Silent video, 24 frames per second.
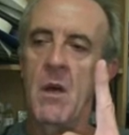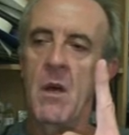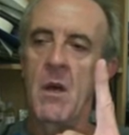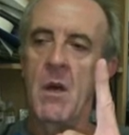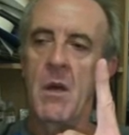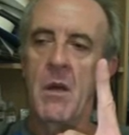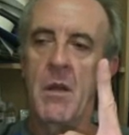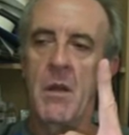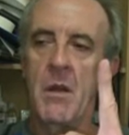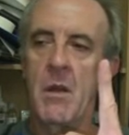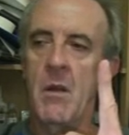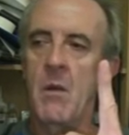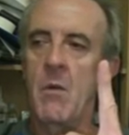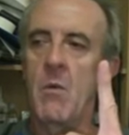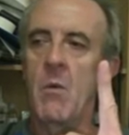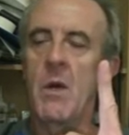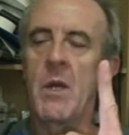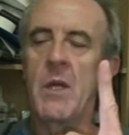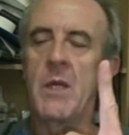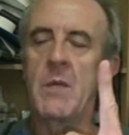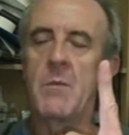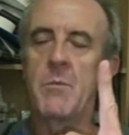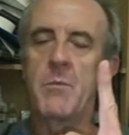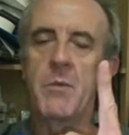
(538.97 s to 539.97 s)
There
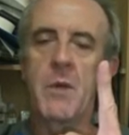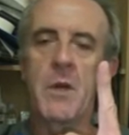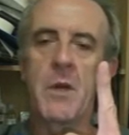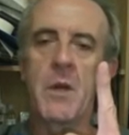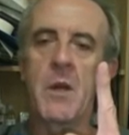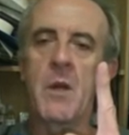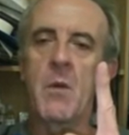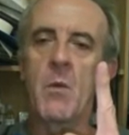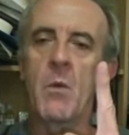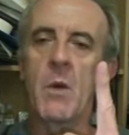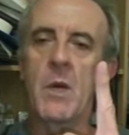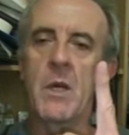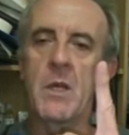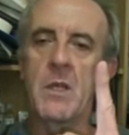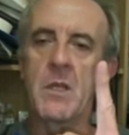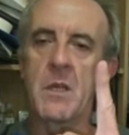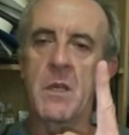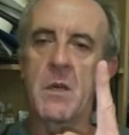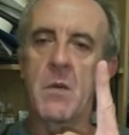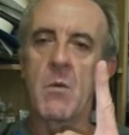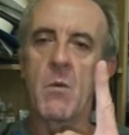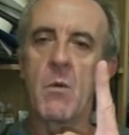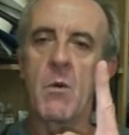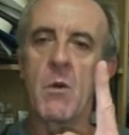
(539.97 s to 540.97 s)
are plenty of ways to
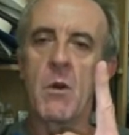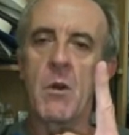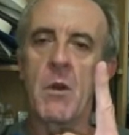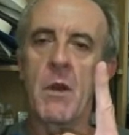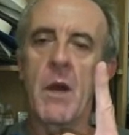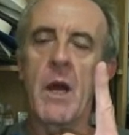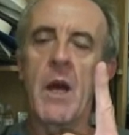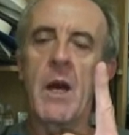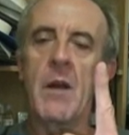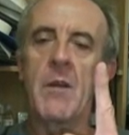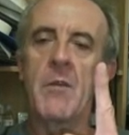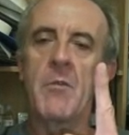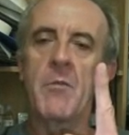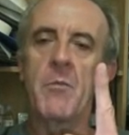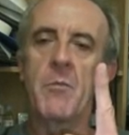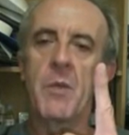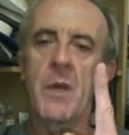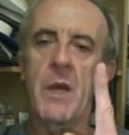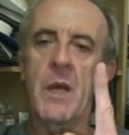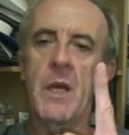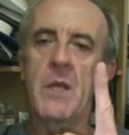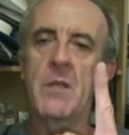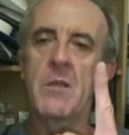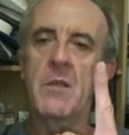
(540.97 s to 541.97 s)
get water out of
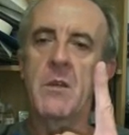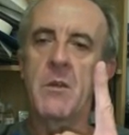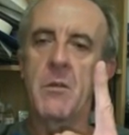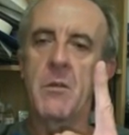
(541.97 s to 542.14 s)
plants that are